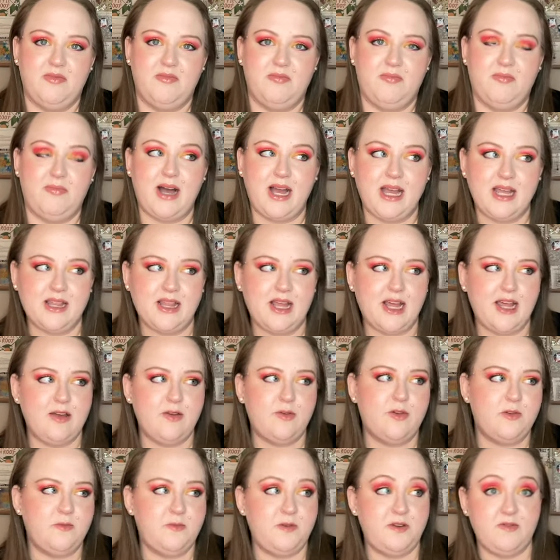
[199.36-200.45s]
my life
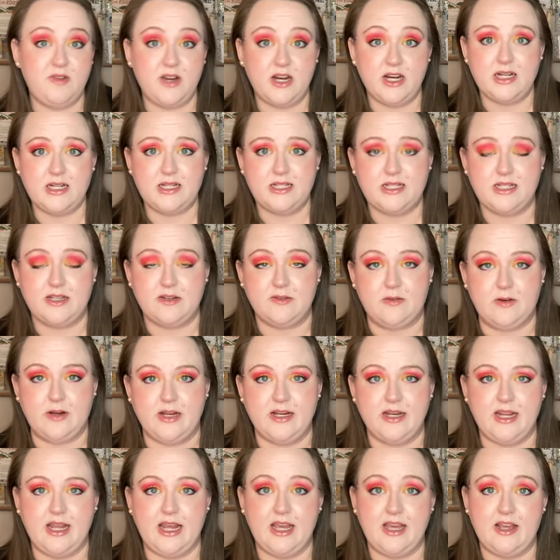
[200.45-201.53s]
would be very
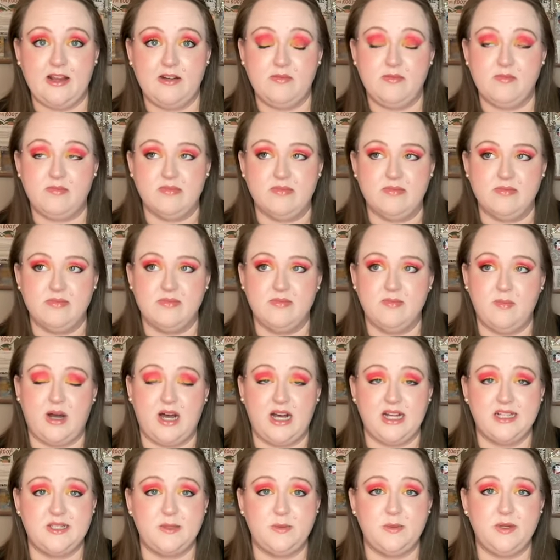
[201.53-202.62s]
different and
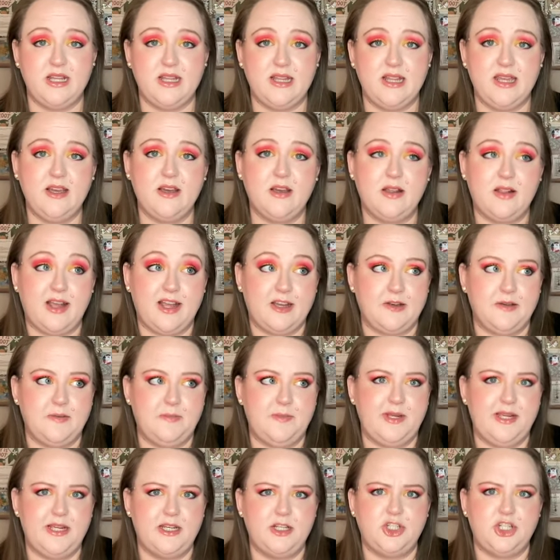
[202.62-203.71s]
possibly illegal. I could
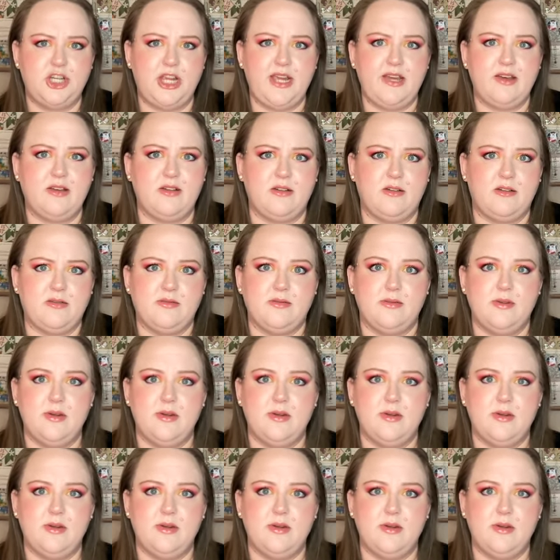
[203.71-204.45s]
be in jail